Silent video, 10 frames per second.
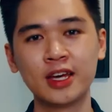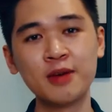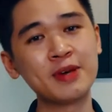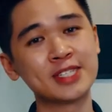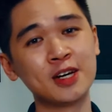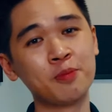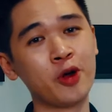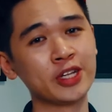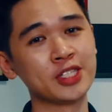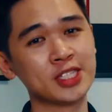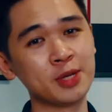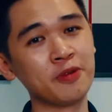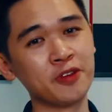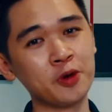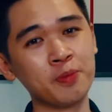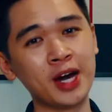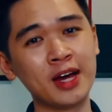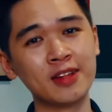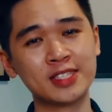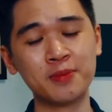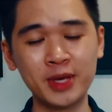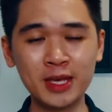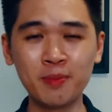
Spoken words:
It may sound boring to some of you, but to me,